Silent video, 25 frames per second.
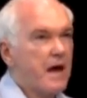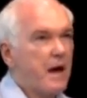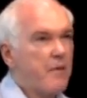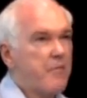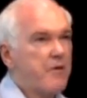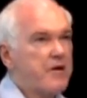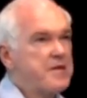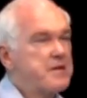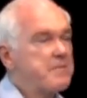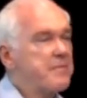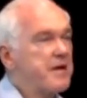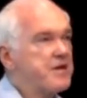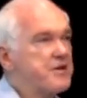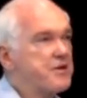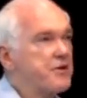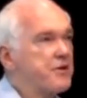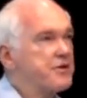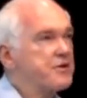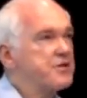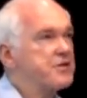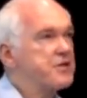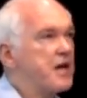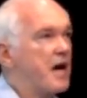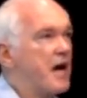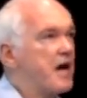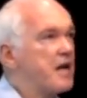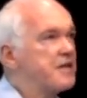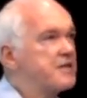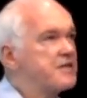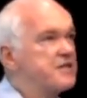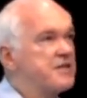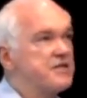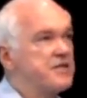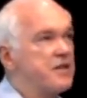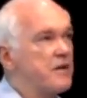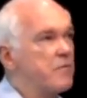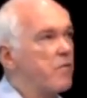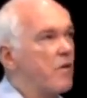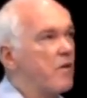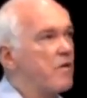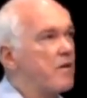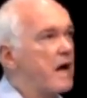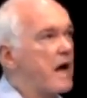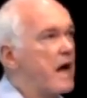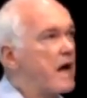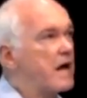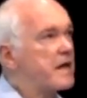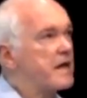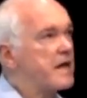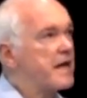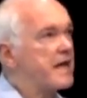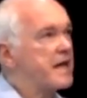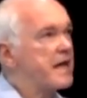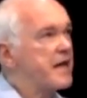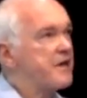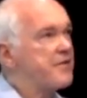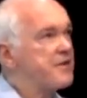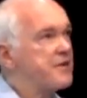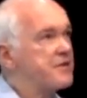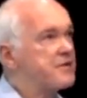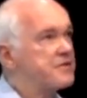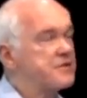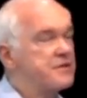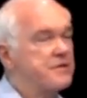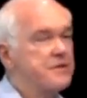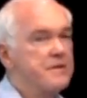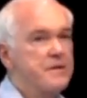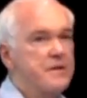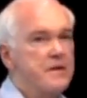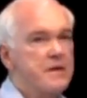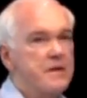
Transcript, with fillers: I went to my Turkish colleagues and said, well, how can I get this?